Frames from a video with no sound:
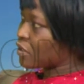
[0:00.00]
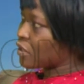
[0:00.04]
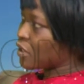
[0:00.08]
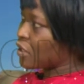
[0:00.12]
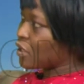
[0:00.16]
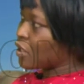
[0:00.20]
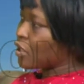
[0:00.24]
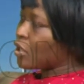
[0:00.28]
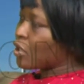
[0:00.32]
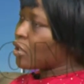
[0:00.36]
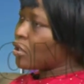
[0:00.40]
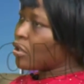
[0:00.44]

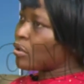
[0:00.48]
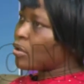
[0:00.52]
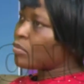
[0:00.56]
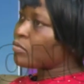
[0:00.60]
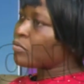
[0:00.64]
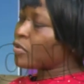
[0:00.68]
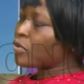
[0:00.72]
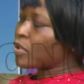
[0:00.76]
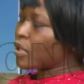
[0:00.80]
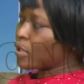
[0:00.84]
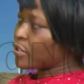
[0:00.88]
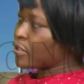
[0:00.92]
Of
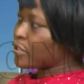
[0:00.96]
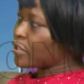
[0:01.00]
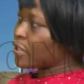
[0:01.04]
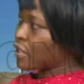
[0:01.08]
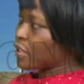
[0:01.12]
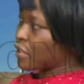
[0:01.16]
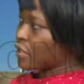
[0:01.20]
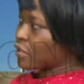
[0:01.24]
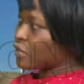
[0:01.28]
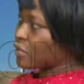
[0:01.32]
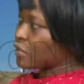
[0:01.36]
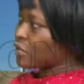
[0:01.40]
emotional
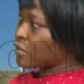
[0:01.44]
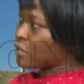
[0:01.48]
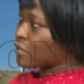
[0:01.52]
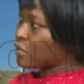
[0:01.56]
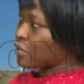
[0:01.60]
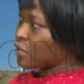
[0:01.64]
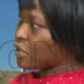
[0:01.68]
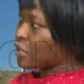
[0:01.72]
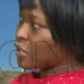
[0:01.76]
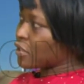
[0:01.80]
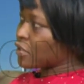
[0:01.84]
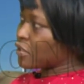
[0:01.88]
yes,
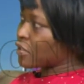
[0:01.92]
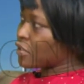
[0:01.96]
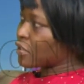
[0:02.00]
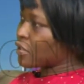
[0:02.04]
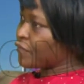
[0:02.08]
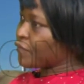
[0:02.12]
yes.